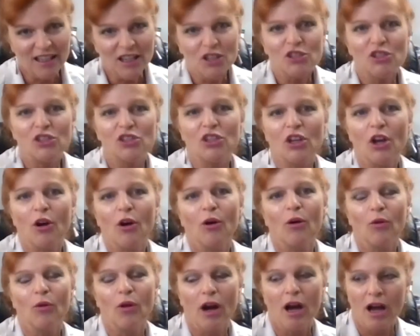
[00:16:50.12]

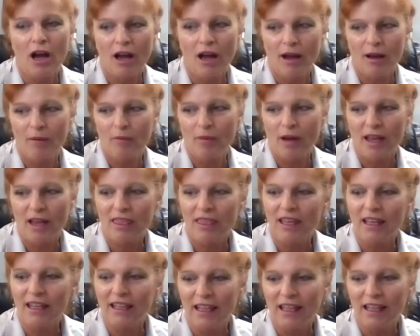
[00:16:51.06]
So um, I
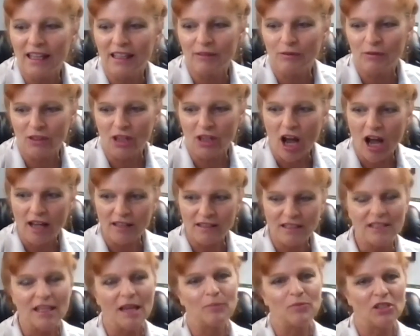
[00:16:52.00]
think getting
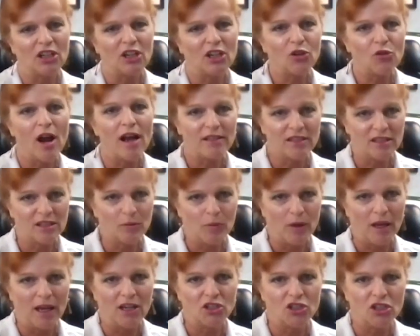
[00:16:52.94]
concepts across to
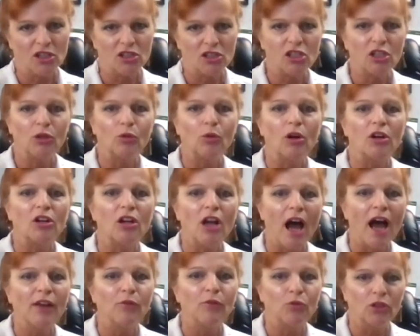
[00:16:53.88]
patients who are
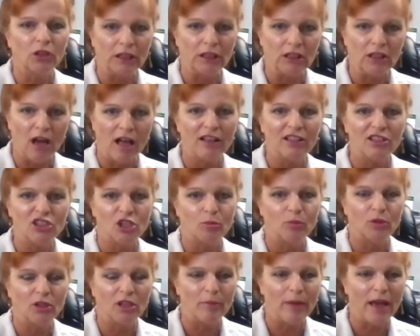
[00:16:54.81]
not really
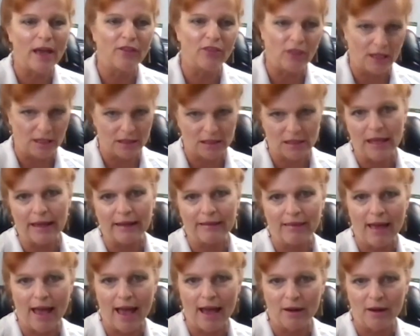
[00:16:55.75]
knowledgeable about things like
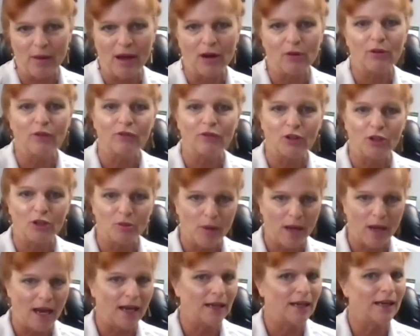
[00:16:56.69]
that, about referred
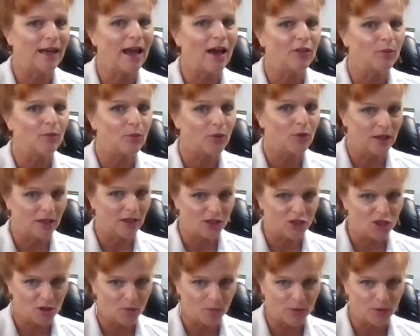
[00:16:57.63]
pain and how the brain
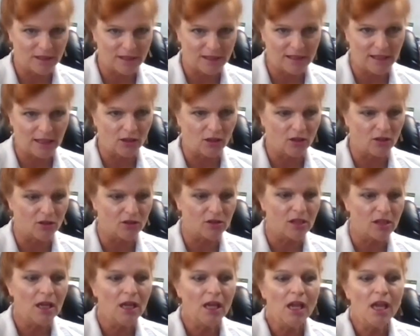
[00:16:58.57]
interprets
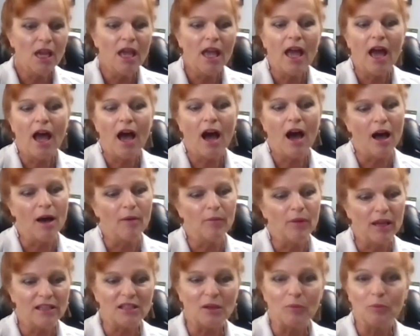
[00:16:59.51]
signals, um,
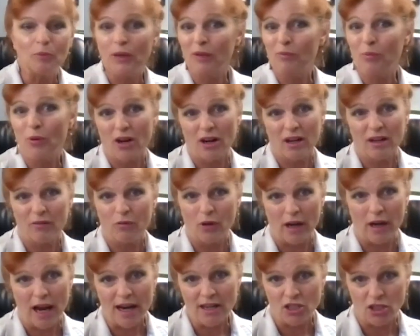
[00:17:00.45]
is a big part of
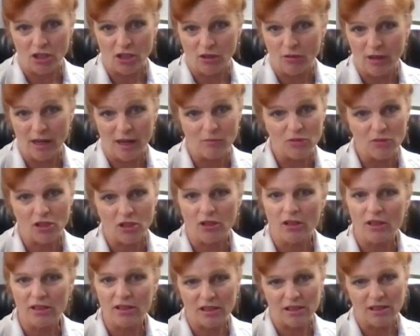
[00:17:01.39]
what I do, and I'm sure
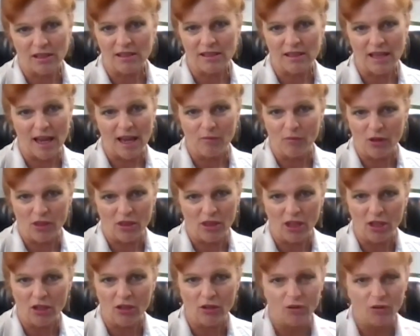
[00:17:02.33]
it's the same with
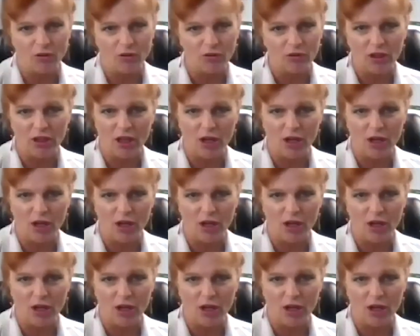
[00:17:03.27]
you. You